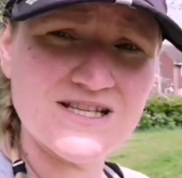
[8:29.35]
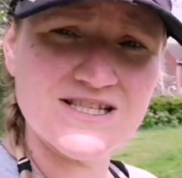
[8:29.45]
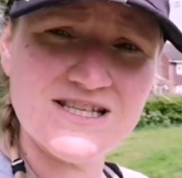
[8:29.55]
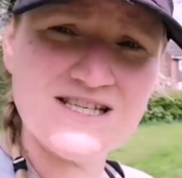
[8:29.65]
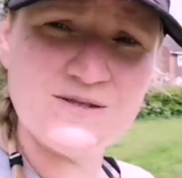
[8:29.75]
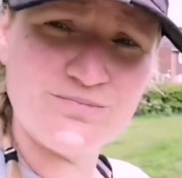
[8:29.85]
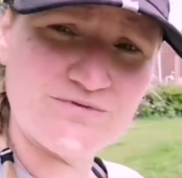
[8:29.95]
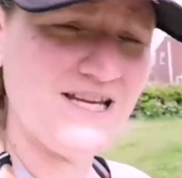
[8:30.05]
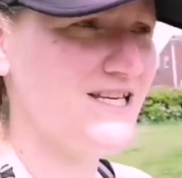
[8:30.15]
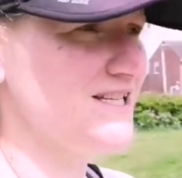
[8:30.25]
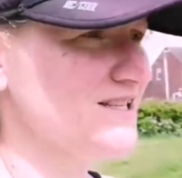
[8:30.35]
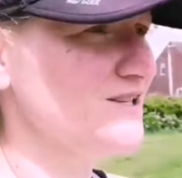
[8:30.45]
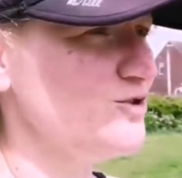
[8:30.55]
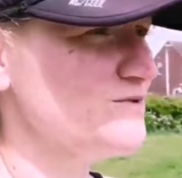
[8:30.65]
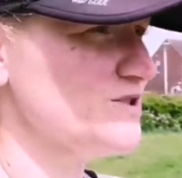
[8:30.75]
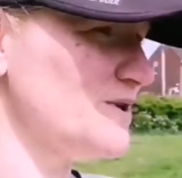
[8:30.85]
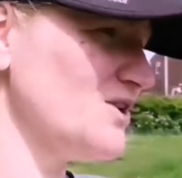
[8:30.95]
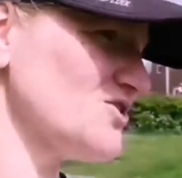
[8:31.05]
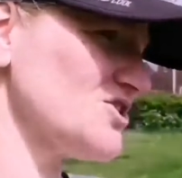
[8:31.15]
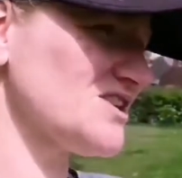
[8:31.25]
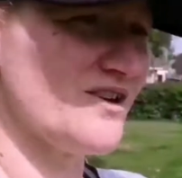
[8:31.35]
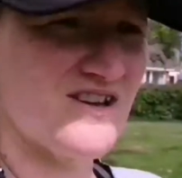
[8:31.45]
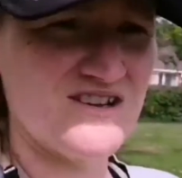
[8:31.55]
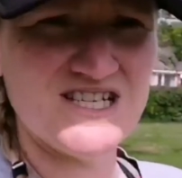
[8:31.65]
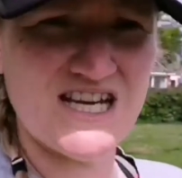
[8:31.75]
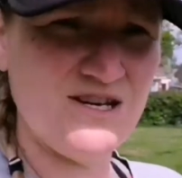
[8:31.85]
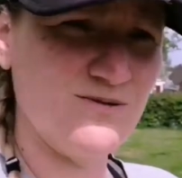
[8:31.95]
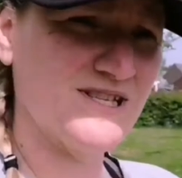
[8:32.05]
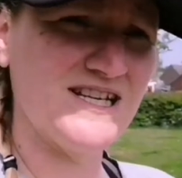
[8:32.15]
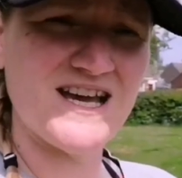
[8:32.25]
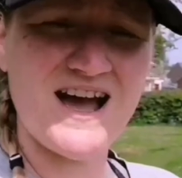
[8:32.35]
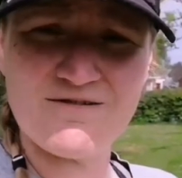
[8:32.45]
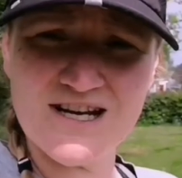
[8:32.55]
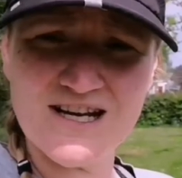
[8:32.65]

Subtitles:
So this is breaking the loop, so we're not just going continuously, you're having a